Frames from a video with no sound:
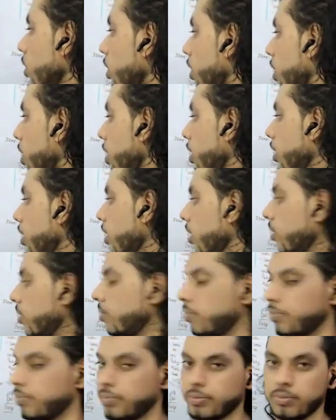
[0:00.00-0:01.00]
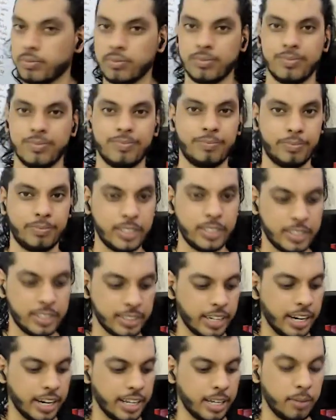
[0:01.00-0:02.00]
D together. This
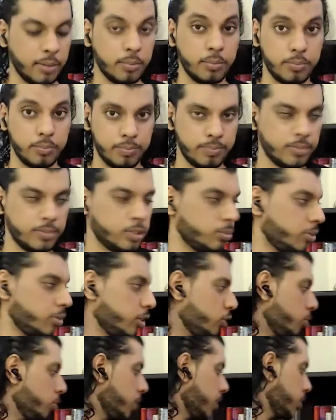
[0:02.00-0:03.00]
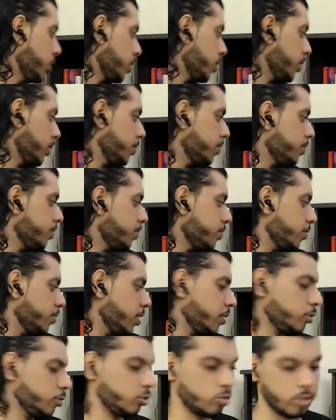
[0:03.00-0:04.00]
kind of came expression as
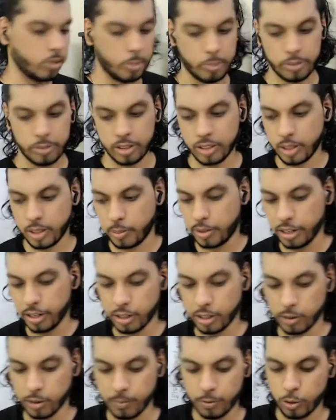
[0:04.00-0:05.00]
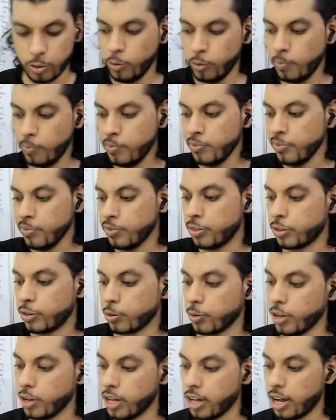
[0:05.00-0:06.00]
well. It up. Cool. So,
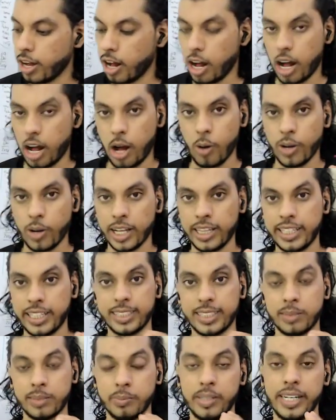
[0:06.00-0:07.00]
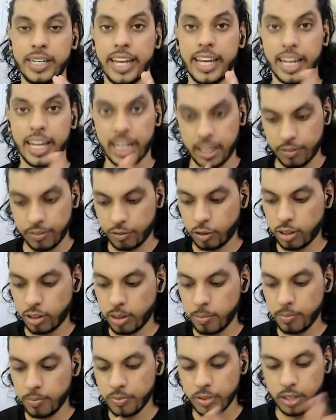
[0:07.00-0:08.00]
how can this be negative to
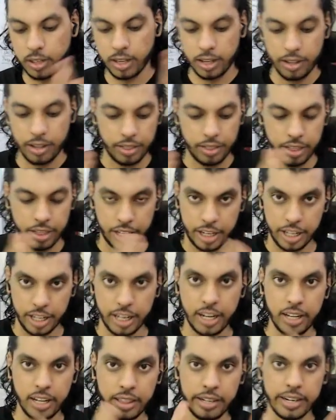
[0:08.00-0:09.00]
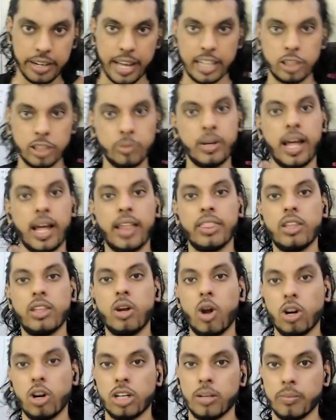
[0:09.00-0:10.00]
them? The daily, the tangible, and the
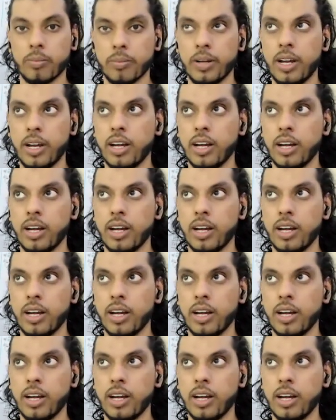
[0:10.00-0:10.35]
long term